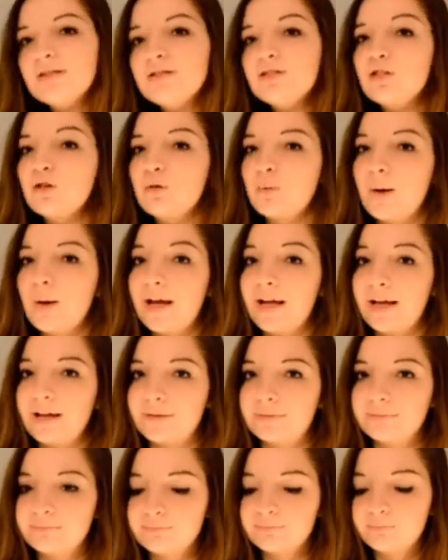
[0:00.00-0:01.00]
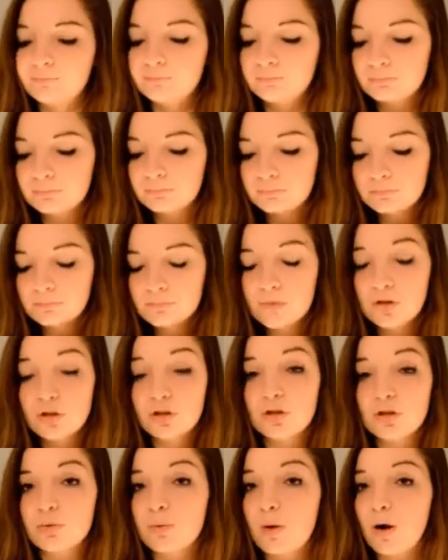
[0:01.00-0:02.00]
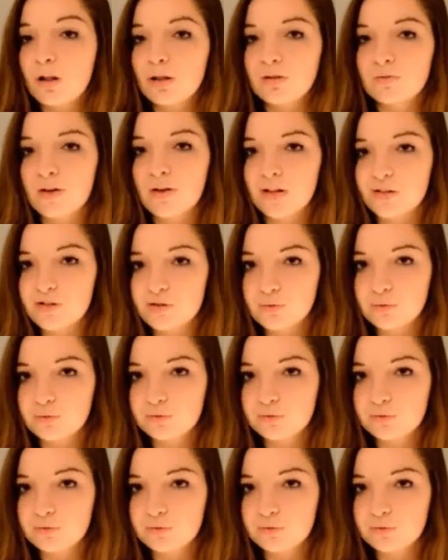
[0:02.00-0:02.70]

is your way through all of